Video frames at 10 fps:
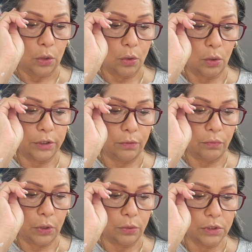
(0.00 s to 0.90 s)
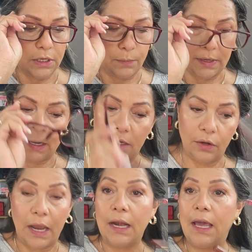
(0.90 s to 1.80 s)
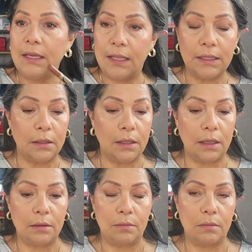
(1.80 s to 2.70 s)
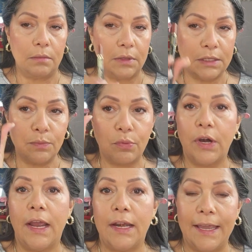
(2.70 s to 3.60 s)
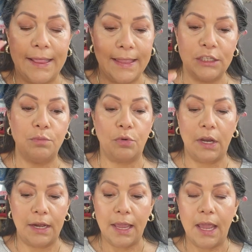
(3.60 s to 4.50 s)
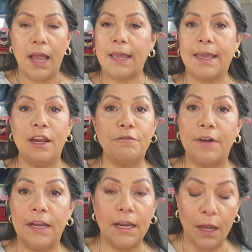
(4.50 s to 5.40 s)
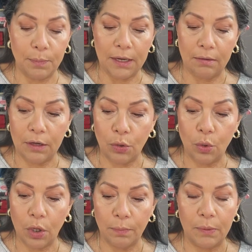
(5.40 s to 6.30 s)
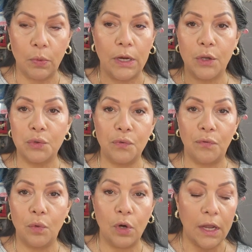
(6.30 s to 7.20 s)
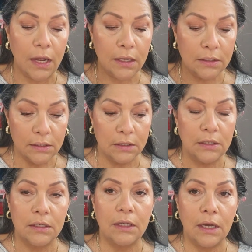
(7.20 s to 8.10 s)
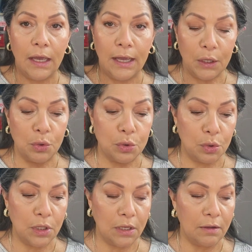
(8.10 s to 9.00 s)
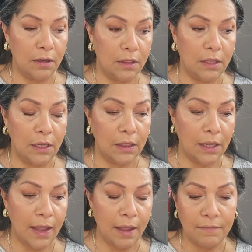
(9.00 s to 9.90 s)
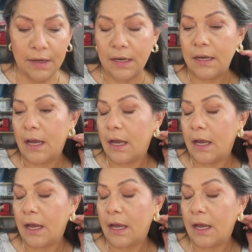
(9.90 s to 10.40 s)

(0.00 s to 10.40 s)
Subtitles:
Golden Rose lip liner. I like that this brand, and this brand, I can't find it up here in New York, but when I go to Florida, I go to they have it in